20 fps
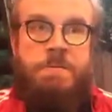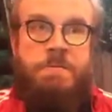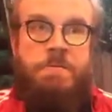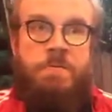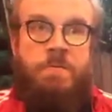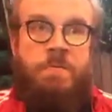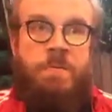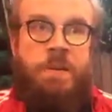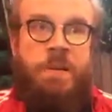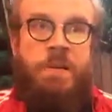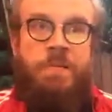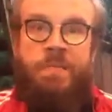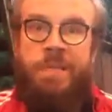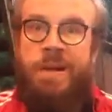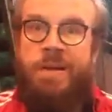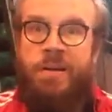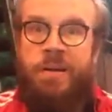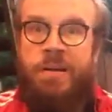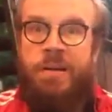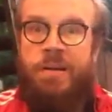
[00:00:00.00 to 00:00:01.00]
in
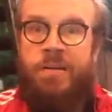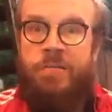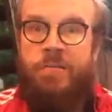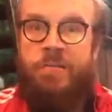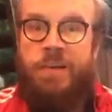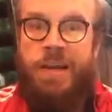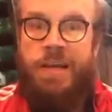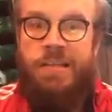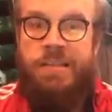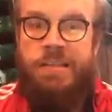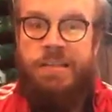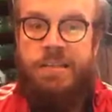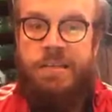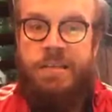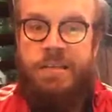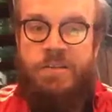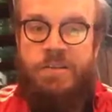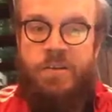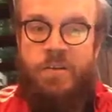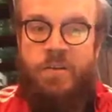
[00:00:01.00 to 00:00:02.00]
America, race
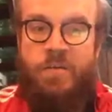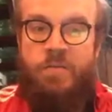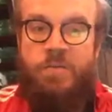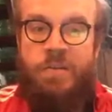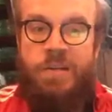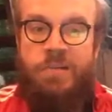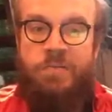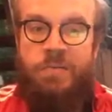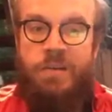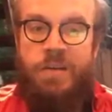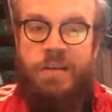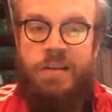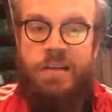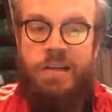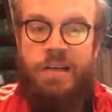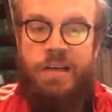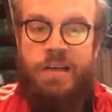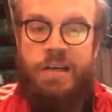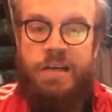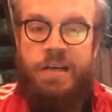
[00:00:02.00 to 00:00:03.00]
is only
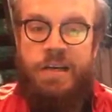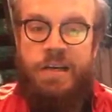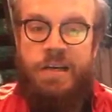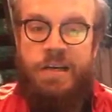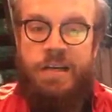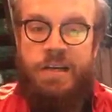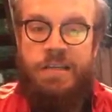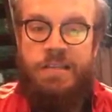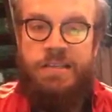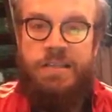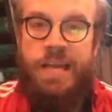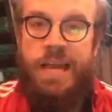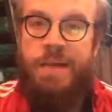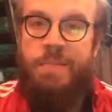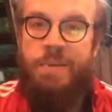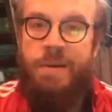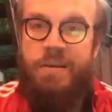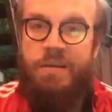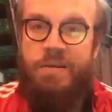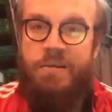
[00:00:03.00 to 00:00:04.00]
really
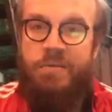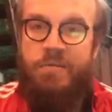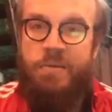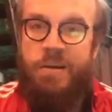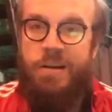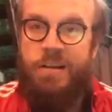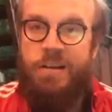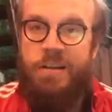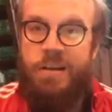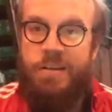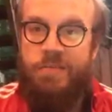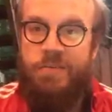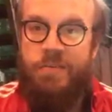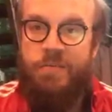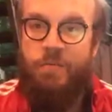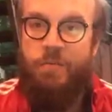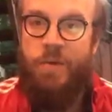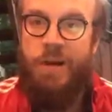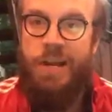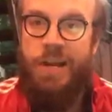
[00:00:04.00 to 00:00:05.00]
examined critically if you're
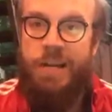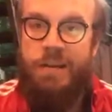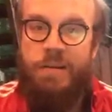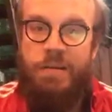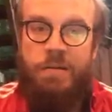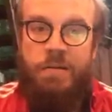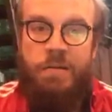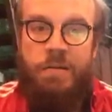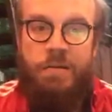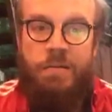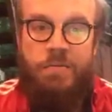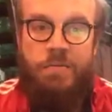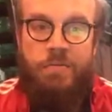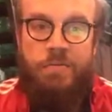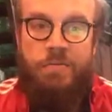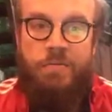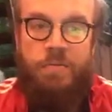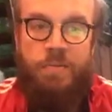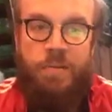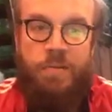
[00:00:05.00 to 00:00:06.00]
white
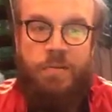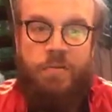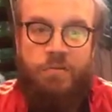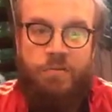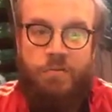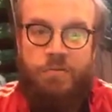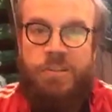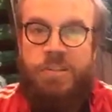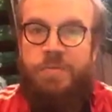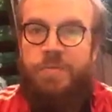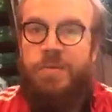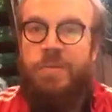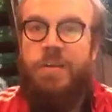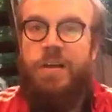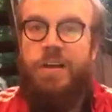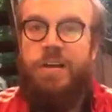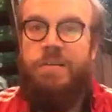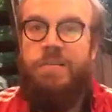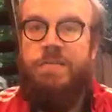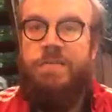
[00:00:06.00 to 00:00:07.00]
through the crucible
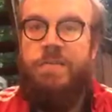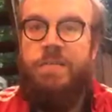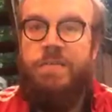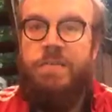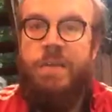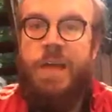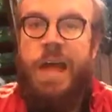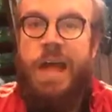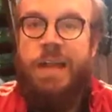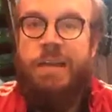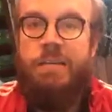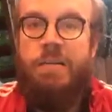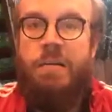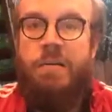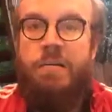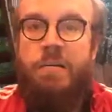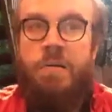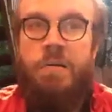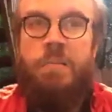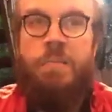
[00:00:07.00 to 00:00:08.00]
of that
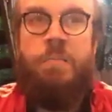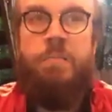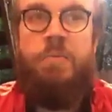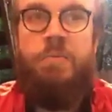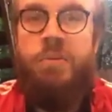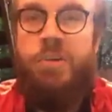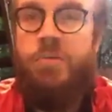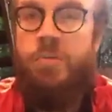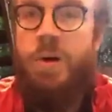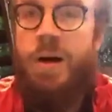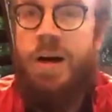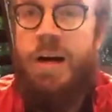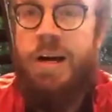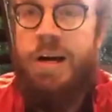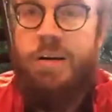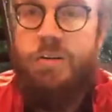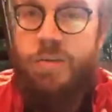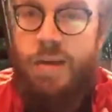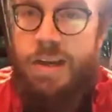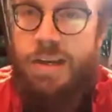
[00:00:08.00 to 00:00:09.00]
bourgeois
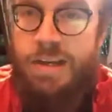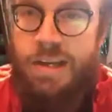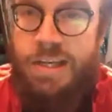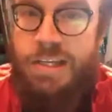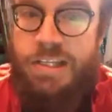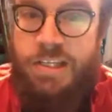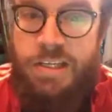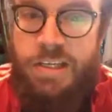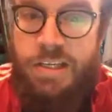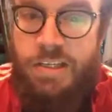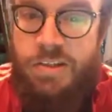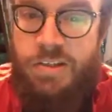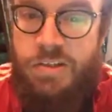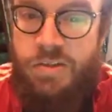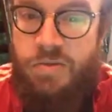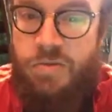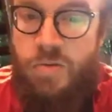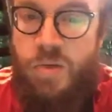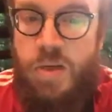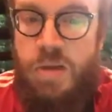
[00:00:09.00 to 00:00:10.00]
accreditation
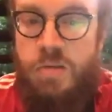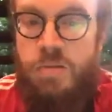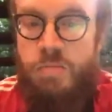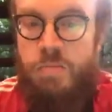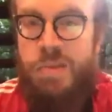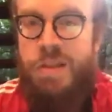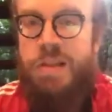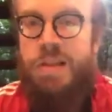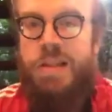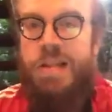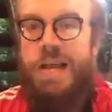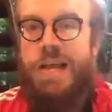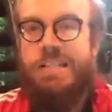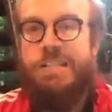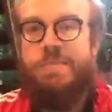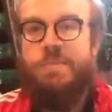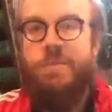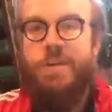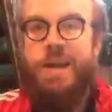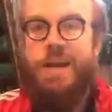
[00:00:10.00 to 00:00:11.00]
into middle-class
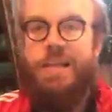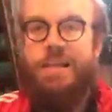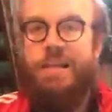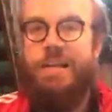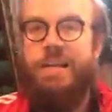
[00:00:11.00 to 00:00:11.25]
morality.